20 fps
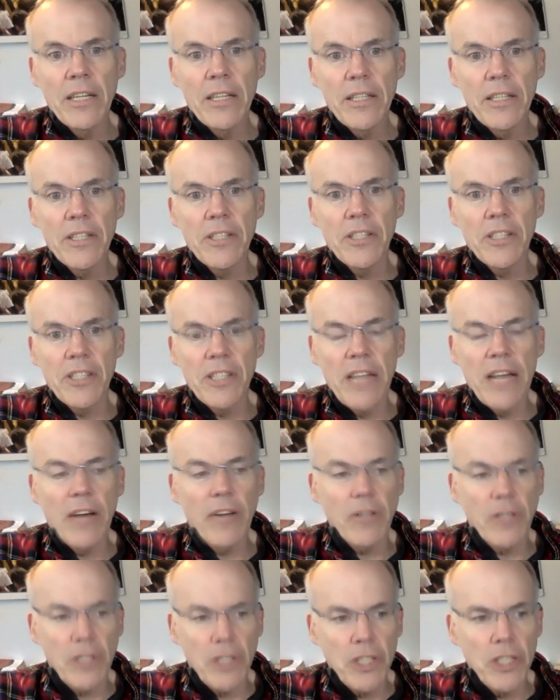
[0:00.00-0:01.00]
This is now
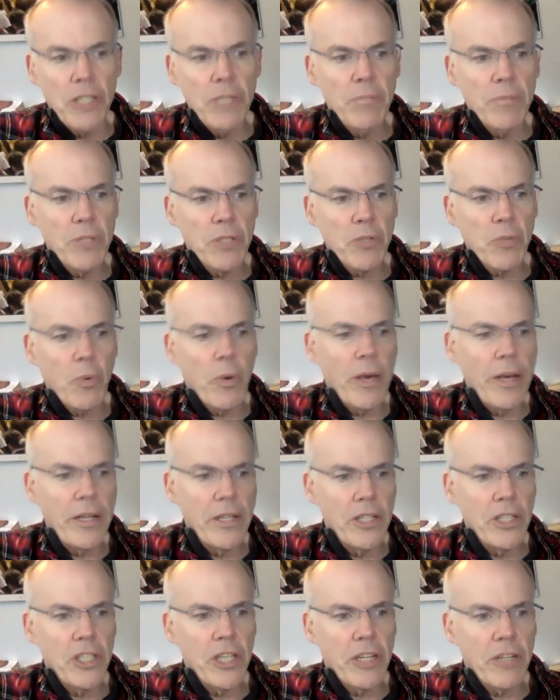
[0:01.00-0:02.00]
the cheapest way to
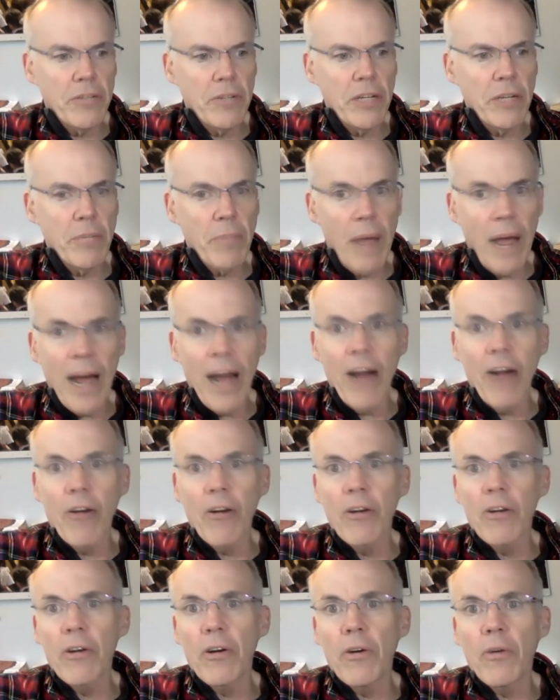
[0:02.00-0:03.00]
generate
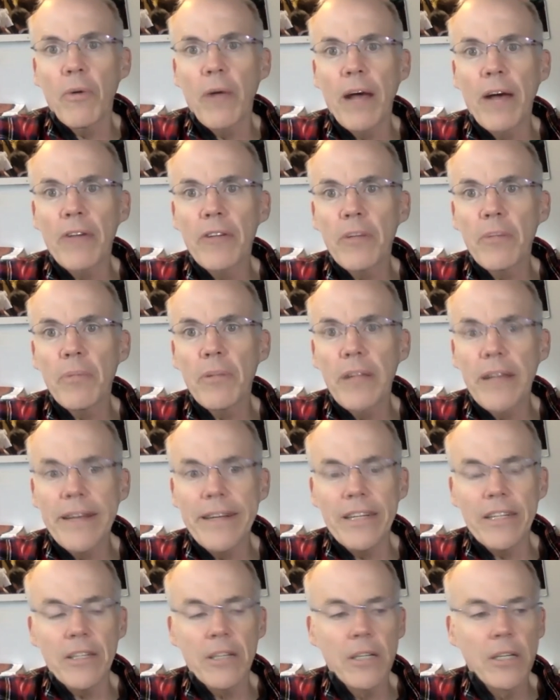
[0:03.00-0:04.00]
power around the
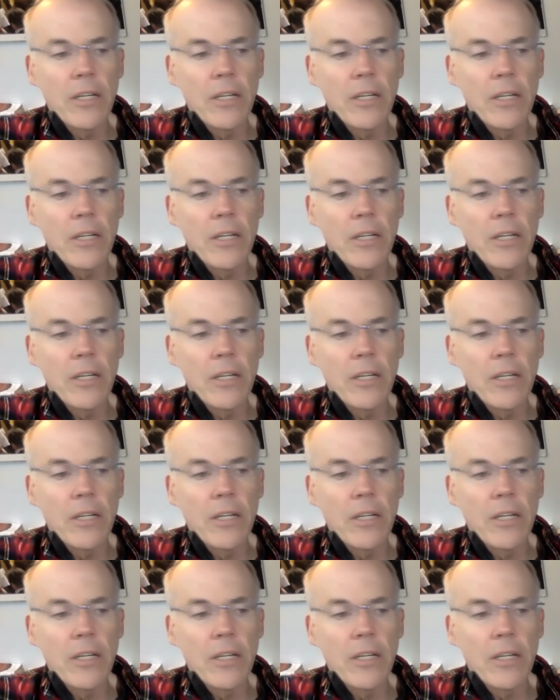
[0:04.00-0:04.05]
planet.